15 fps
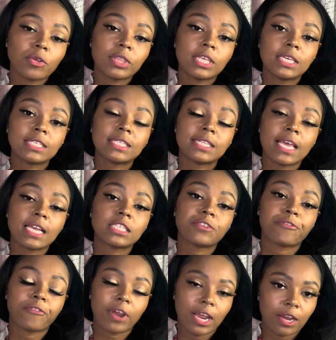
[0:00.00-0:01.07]
this next
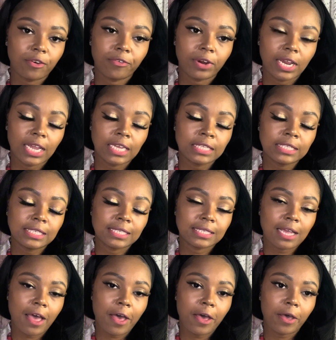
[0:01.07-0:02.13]
fragrance,
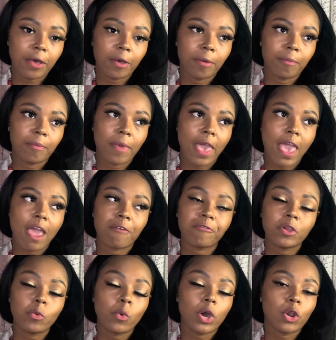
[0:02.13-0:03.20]

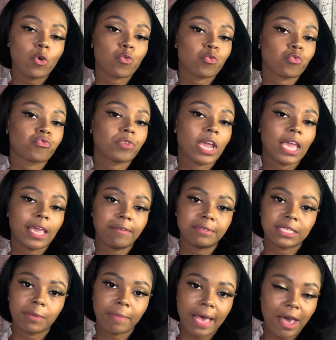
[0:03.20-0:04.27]
everyone
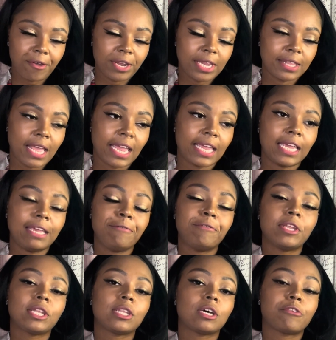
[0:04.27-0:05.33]
raves about it. They
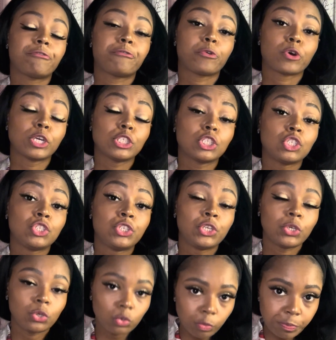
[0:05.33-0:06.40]
even look for
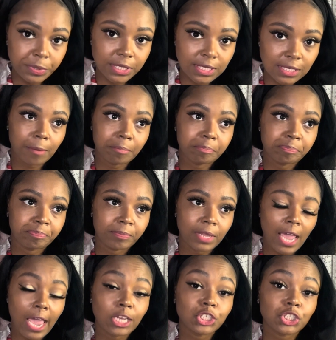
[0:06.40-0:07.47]
dupes
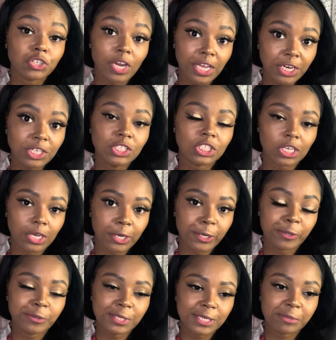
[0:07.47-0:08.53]
at Trader
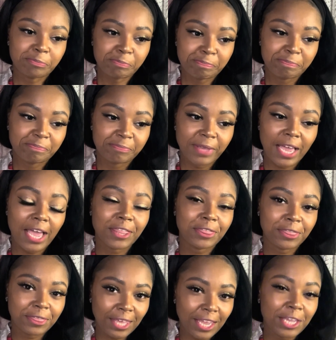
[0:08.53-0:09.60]
Joe's. I
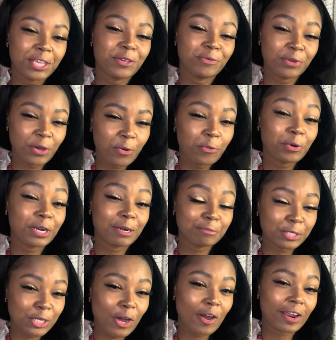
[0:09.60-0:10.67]
think you know what I'm
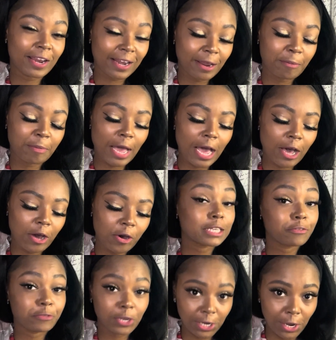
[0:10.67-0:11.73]
talking about.
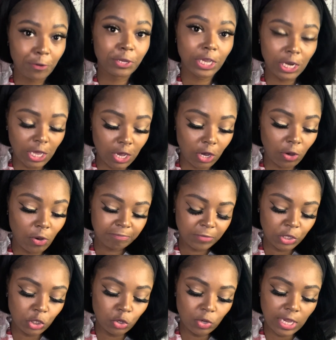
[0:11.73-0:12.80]
If you know, you know.
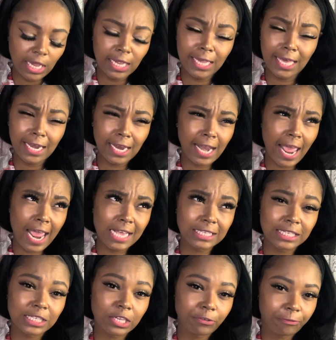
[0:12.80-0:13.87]
You can get it at
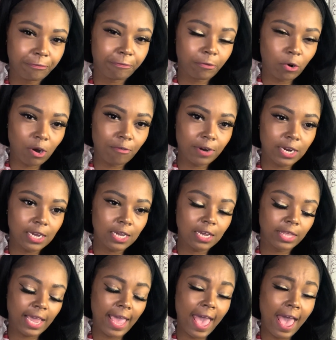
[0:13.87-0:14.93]
Sephora.
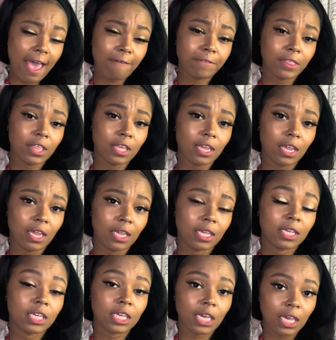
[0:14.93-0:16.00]
They have the
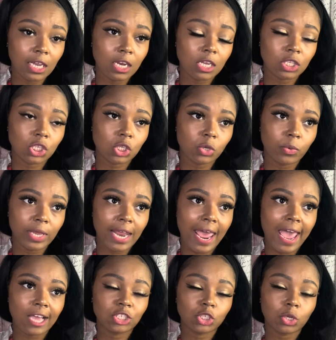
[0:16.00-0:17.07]
kit to it,
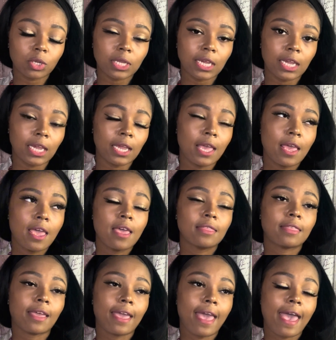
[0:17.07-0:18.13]
actually.
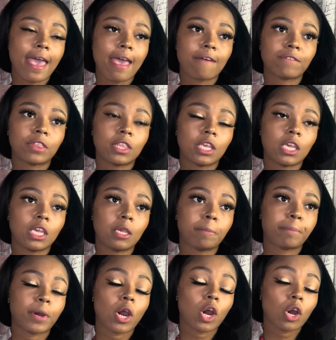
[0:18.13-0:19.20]
They have the
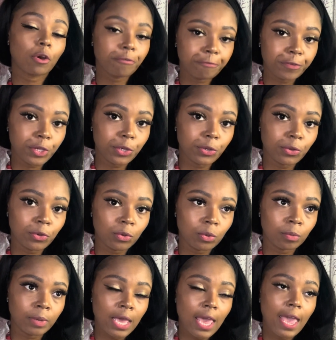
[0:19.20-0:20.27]

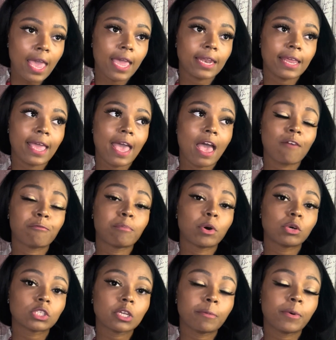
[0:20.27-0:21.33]
perfume, and they have
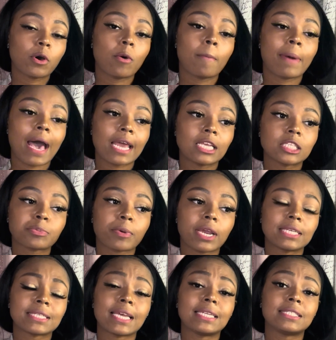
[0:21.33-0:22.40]
multiple body
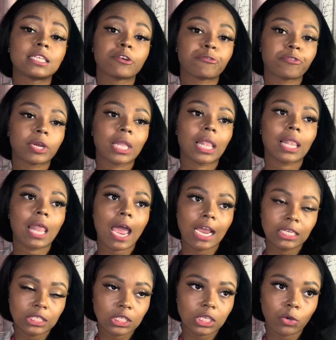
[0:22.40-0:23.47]
sprays and different
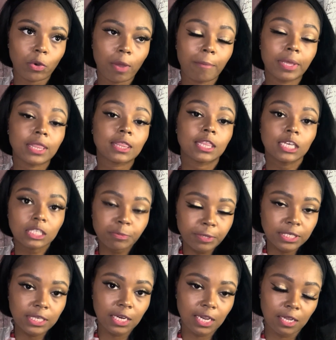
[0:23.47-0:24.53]
lines to it. But this
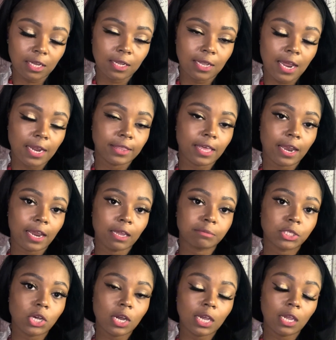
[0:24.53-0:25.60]
particular line that I am
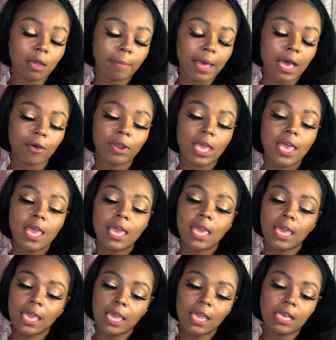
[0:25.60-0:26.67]
talking about
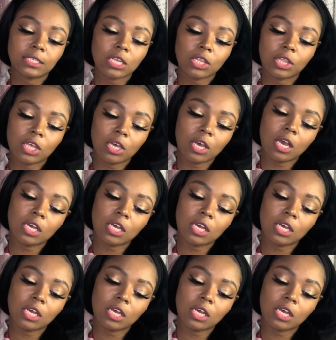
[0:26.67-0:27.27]
is the